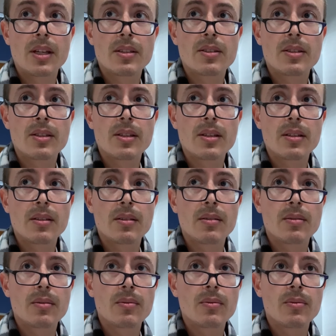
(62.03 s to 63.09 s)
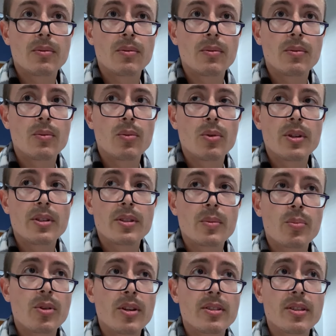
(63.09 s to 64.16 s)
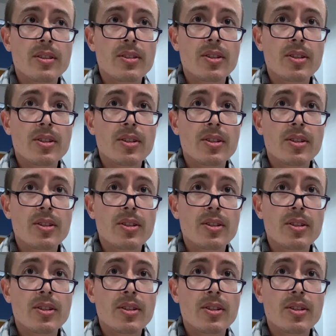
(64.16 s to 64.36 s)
I see what is the process